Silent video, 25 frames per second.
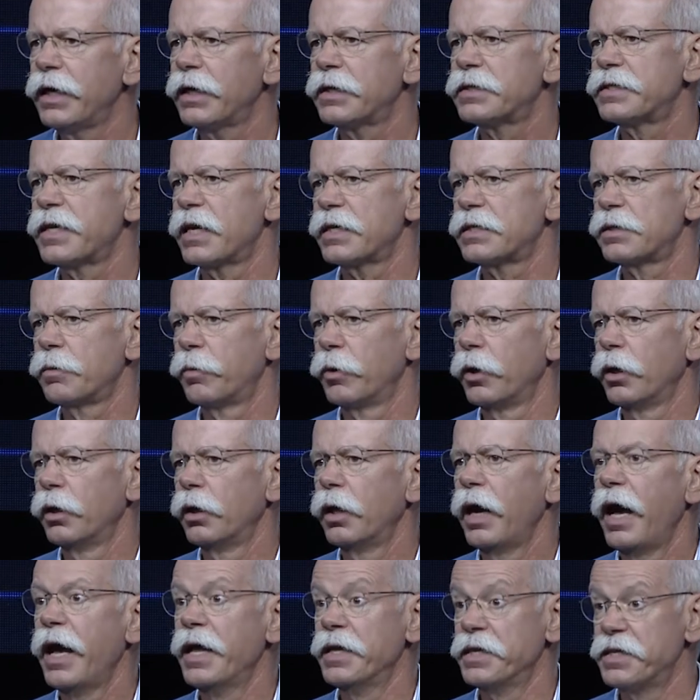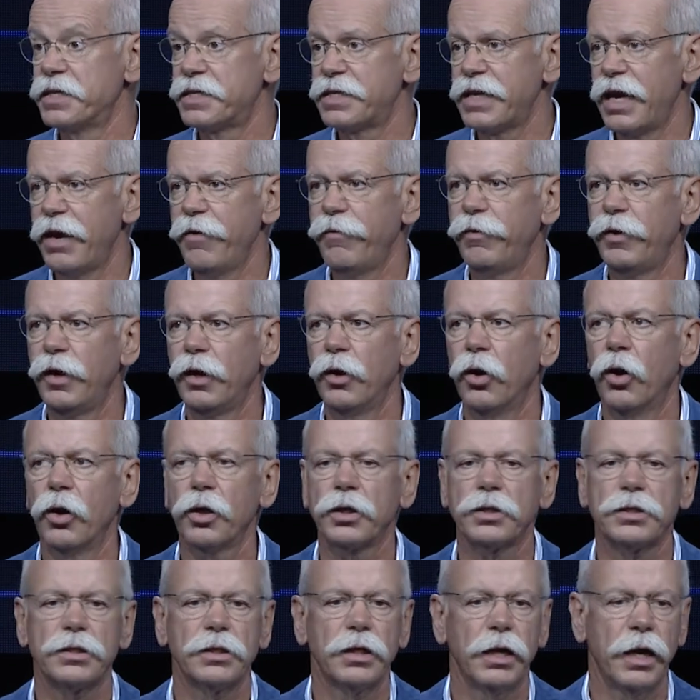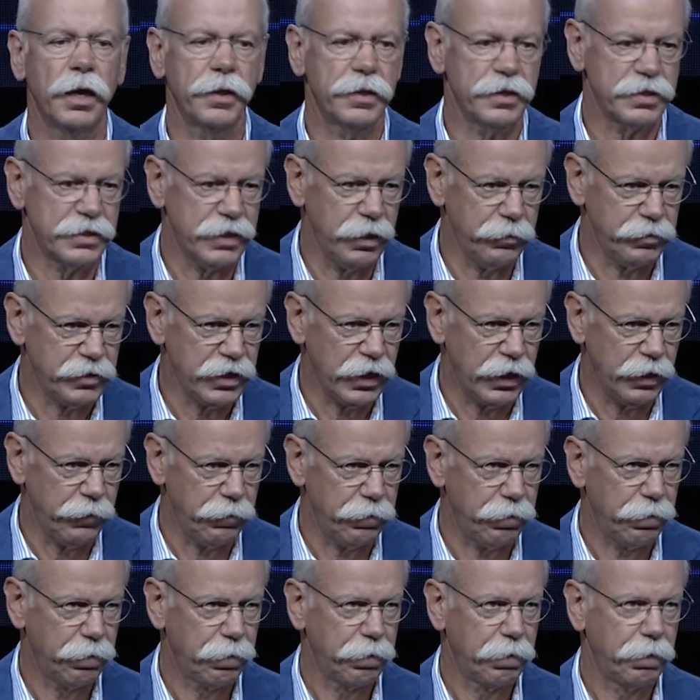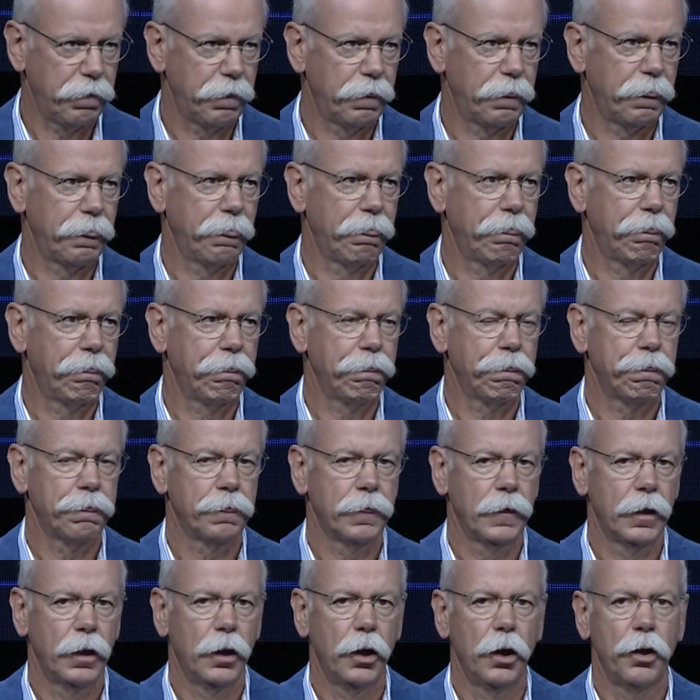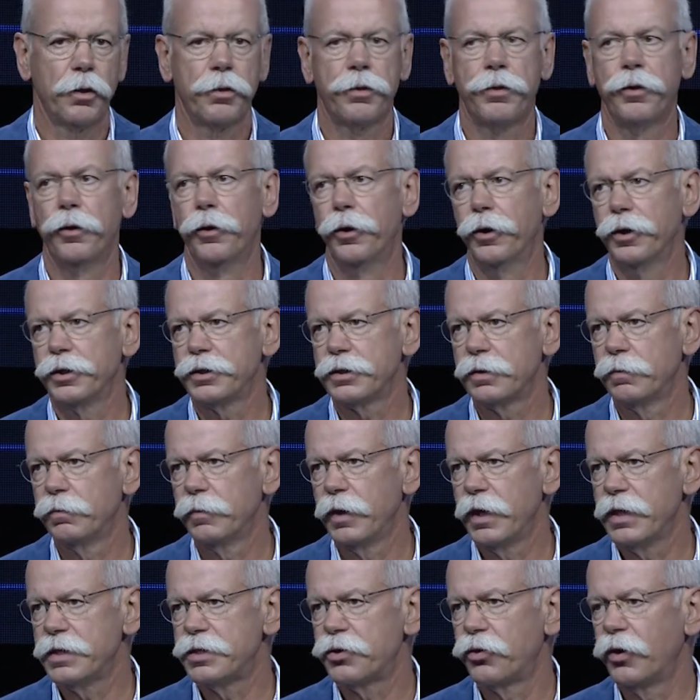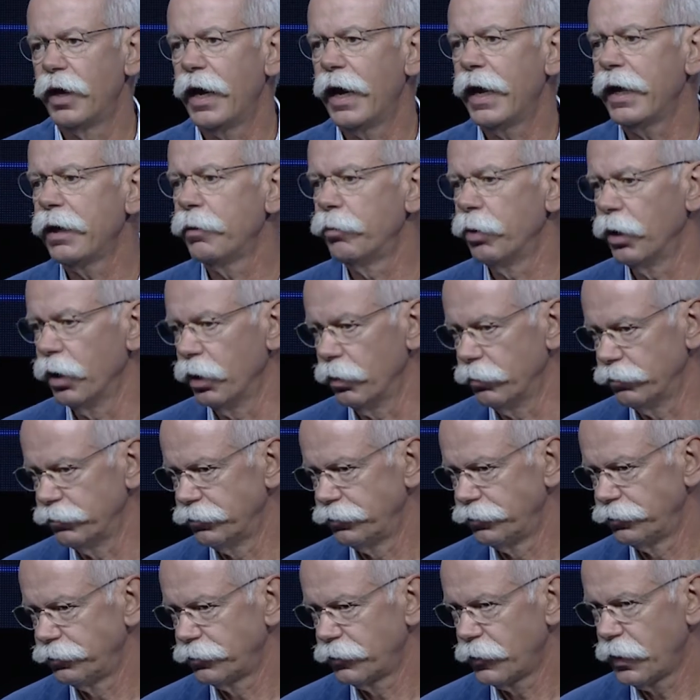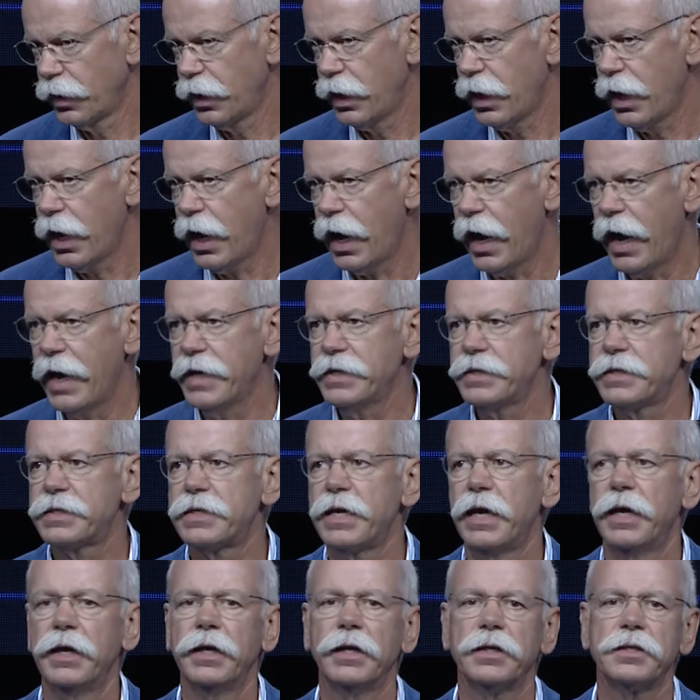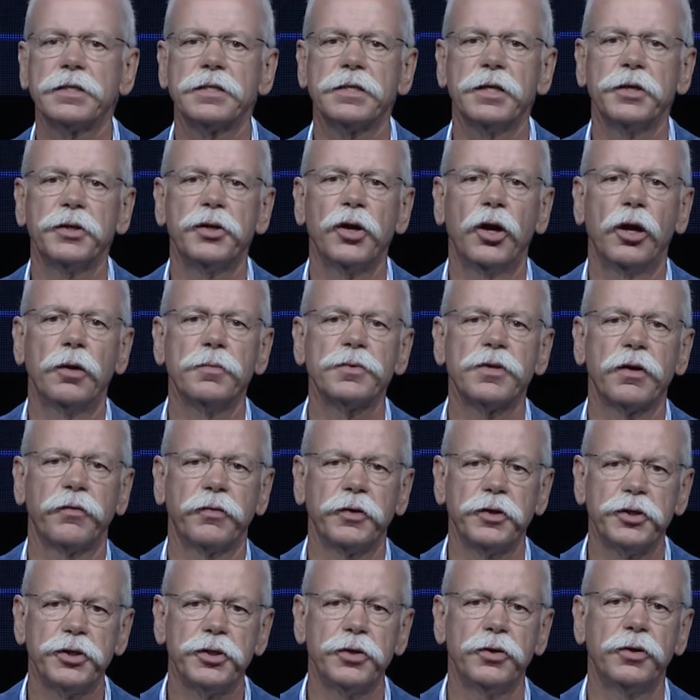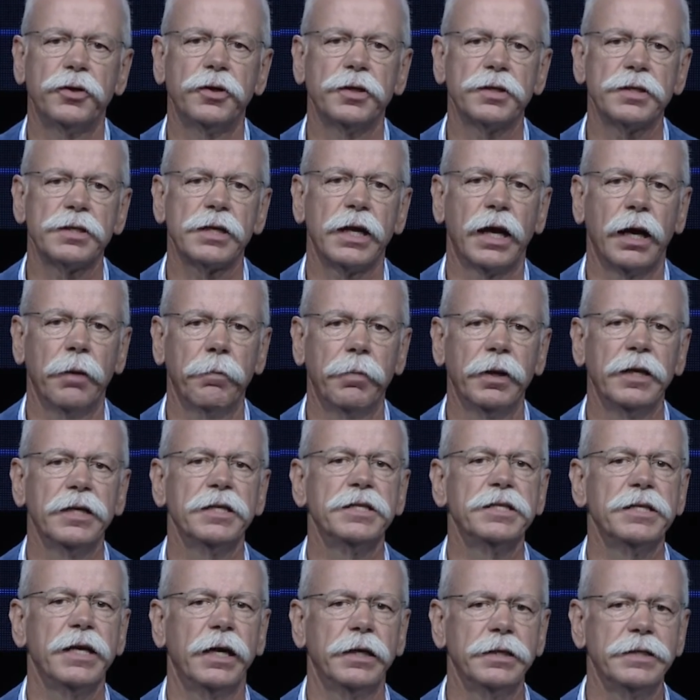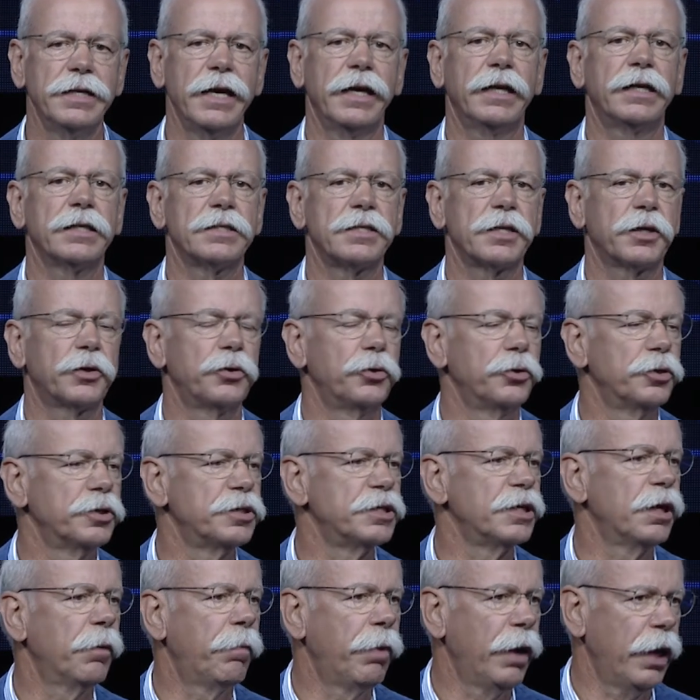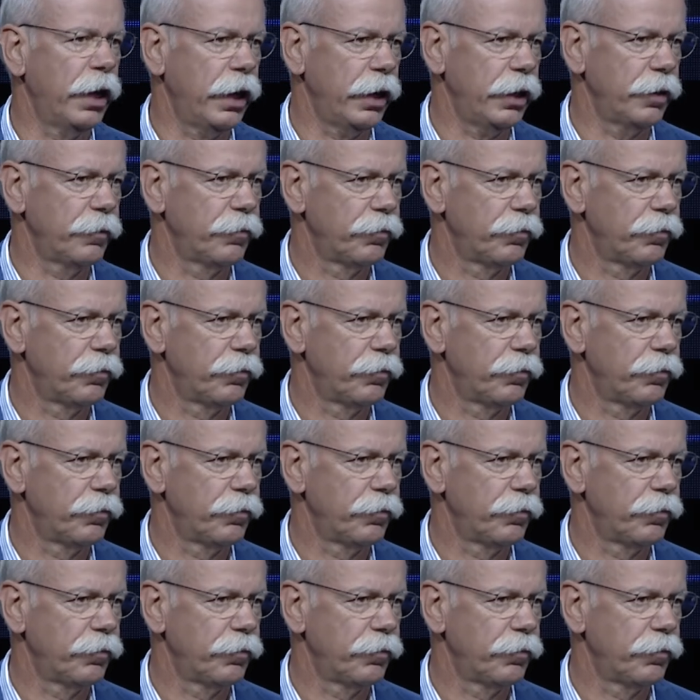accessible and safely locked at the same time. Third, it's reliable. High standards in terms of insurance, liability, and data security apply.